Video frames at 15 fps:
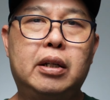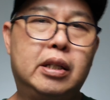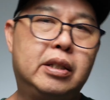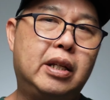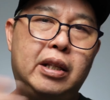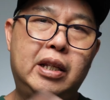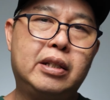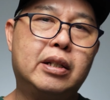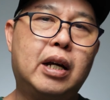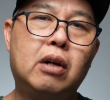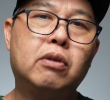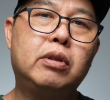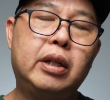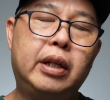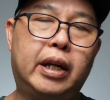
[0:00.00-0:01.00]
It's a
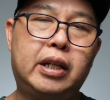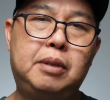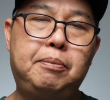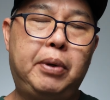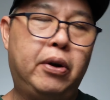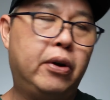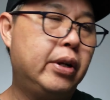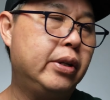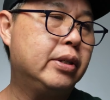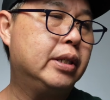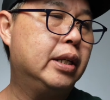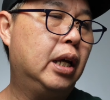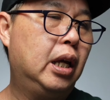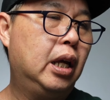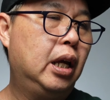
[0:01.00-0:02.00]
discounted
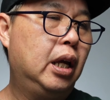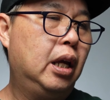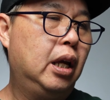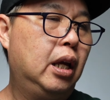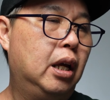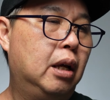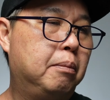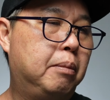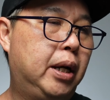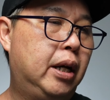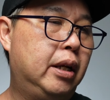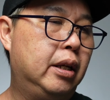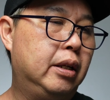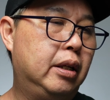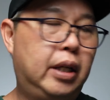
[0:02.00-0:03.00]
experience,
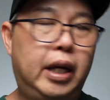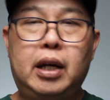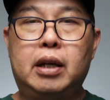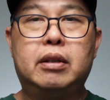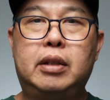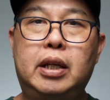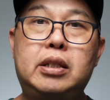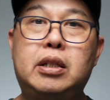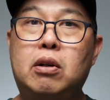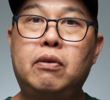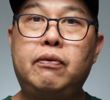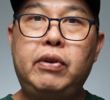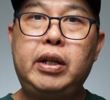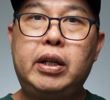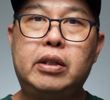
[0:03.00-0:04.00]
but yeah, that's the
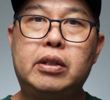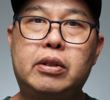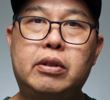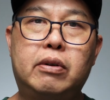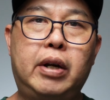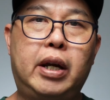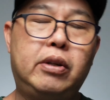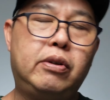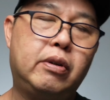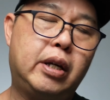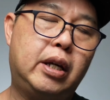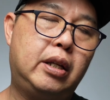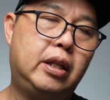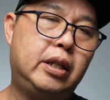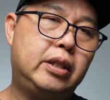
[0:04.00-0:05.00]
convenience, right? You
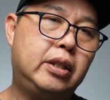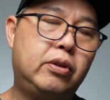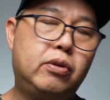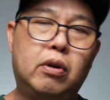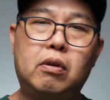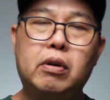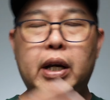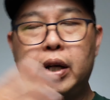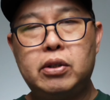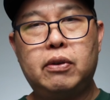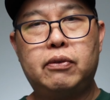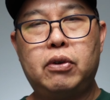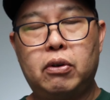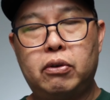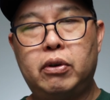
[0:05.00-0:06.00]
can listen to all kinds
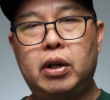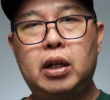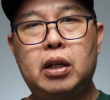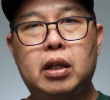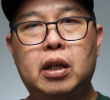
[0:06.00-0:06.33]
of genre,